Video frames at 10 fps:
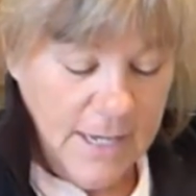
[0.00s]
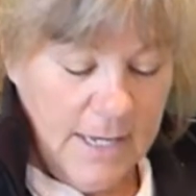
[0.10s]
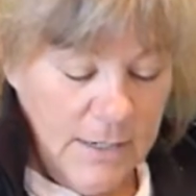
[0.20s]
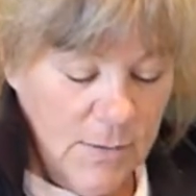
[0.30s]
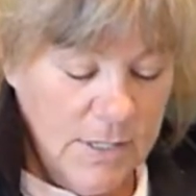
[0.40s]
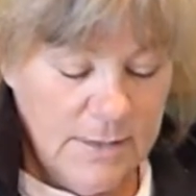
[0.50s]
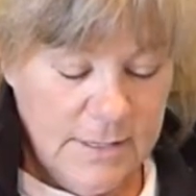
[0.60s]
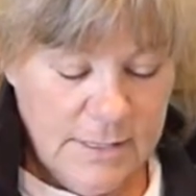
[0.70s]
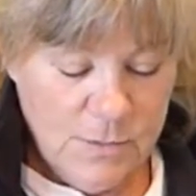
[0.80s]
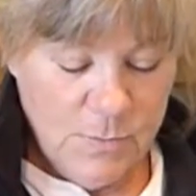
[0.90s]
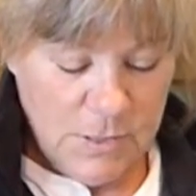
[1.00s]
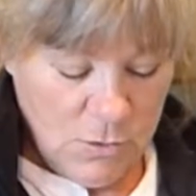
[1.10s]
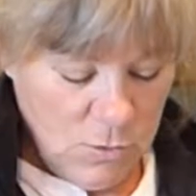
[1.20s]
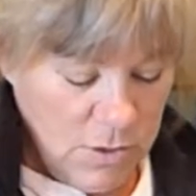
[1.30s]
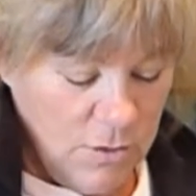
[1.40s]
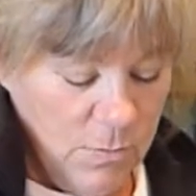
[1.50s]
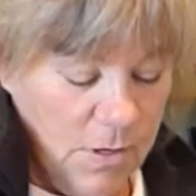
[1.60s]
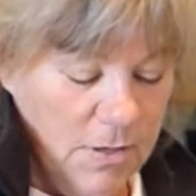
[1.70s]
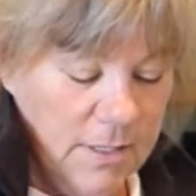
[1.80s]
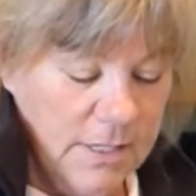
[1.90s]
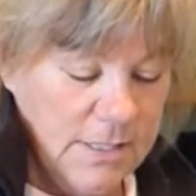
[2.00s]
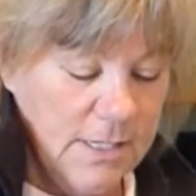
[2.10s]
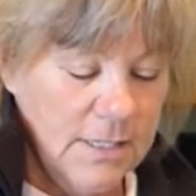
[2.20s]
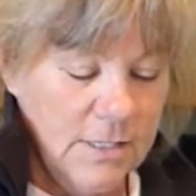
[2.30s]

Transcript: Anyway, this will be the trickier part, like I said,